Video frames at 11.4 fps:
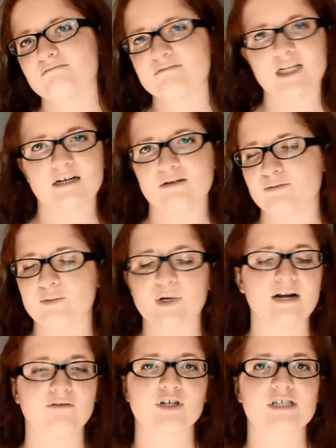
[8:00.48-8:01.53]
You know,
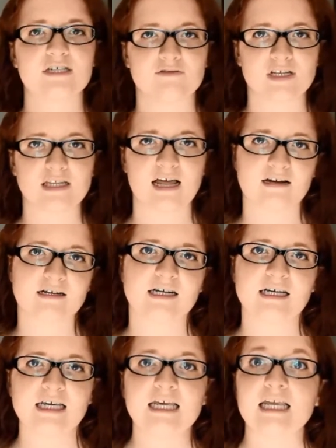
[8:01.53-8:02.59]
whatever, stuff like that.
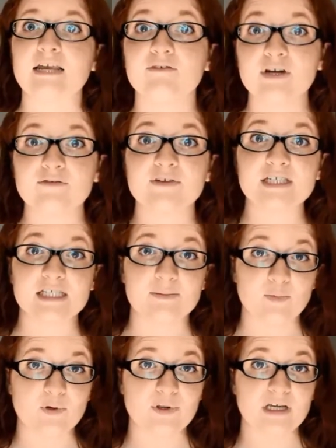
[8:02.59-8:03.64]
Even if it's
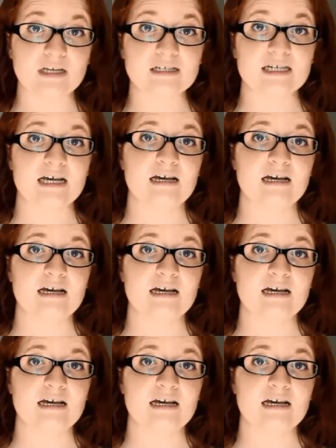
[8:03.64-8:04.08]
simple things,